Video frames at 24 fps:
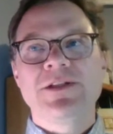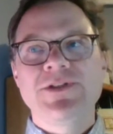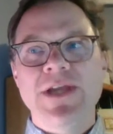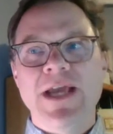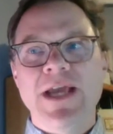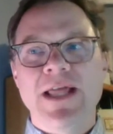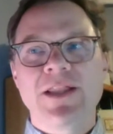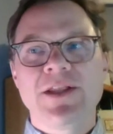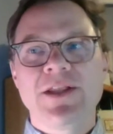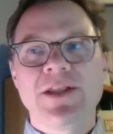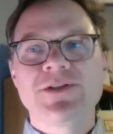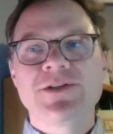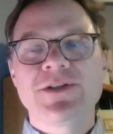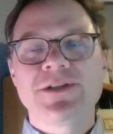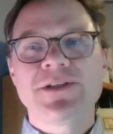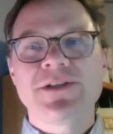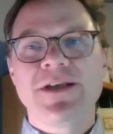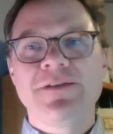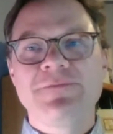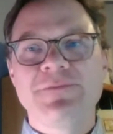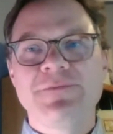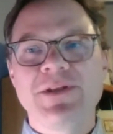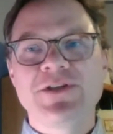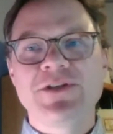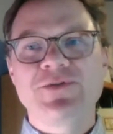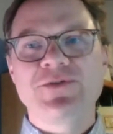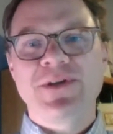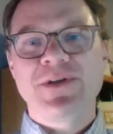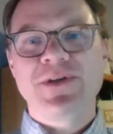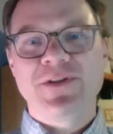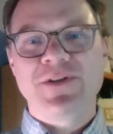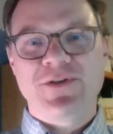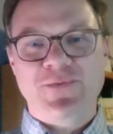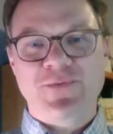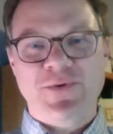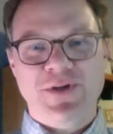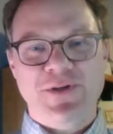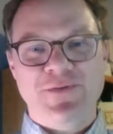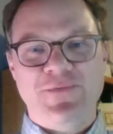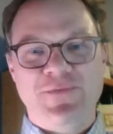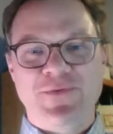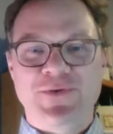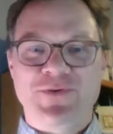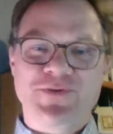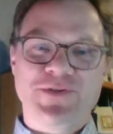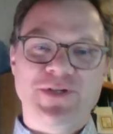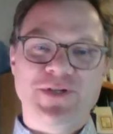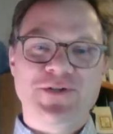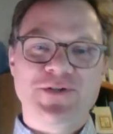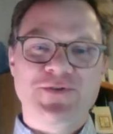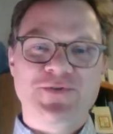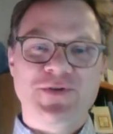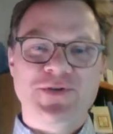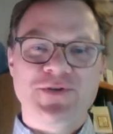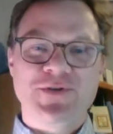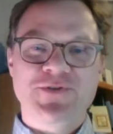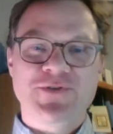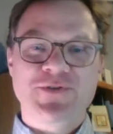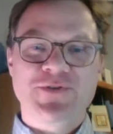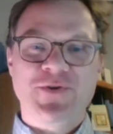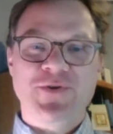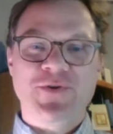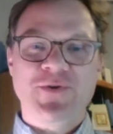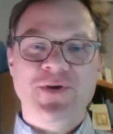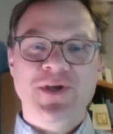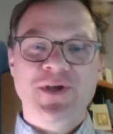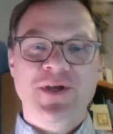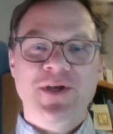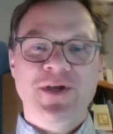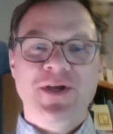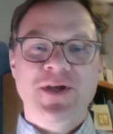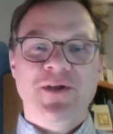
challenges of ministry in the 21st century. So,